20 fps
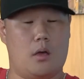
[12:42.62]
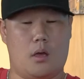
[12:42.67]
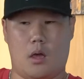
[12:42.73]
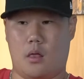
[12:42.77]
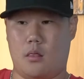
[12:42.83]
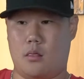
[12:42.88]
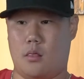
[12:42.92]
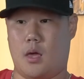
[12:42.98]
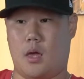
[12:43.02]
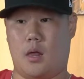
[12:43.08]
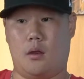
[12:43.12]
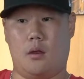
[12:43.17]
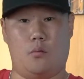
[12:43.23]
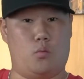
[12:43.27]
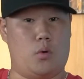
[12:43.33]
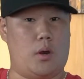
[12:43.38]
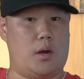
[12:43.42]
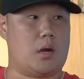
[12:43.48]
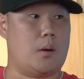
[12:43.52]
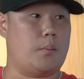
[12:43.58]
And then
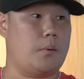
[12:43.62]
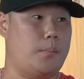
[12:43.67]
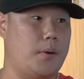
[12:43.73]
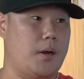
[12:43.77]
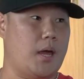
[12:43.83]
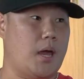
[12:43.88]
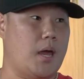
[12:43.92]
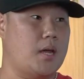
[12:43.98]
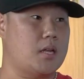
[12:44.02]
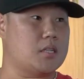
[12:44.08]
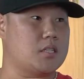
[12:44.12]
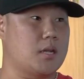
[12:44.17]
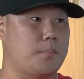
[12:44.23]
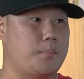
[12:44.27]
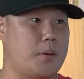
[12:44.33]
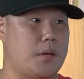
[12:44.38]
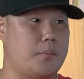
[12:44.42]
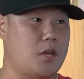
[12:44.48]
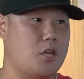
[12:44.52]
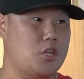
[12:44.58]
with a couple bananas
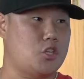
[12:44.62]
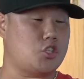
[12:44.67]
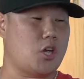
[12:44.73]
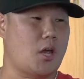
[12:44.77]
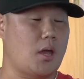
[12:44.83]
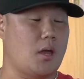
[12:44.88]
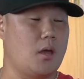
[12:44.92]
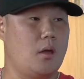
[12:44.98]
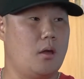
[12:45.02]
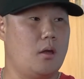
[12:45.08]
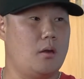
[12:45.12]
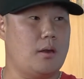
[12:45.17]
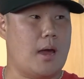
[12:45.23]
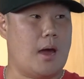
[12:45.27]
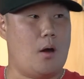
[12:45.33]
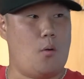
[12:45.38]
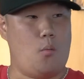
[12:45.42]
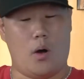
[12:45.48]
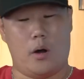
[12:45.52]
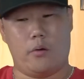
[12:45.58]
and PB&J.
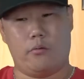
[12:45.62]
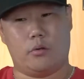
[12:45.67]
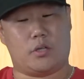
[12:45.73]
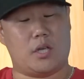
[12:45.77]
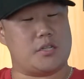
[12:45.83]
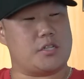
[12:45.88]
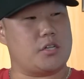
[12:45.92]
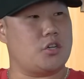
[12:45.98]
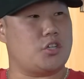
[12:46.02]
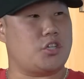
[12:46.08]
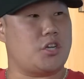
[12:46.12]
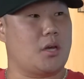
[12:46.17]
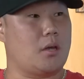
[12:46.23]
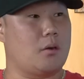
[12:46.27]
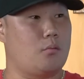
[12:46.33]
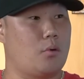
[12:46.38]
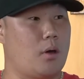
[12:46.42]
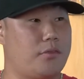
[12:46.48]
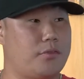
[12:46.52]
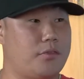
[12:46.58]
Now, one rotisserie
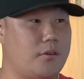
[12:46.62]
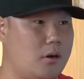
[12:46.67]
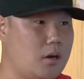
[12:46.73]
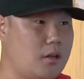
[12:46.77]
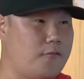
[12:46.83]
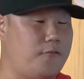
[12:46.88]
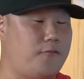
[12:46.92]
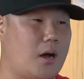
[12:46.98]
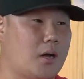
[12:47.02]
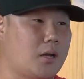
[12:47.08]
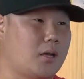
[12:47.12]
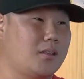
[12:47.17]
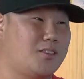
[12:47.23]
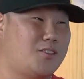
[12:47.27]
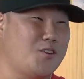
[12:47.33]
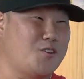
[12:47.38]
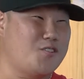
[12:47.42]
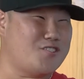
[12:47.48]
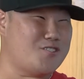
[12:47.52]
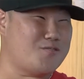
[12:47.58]
chicken with 30 fucking
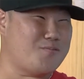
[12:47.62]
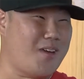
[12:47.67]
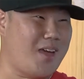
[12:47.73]
dudes, man.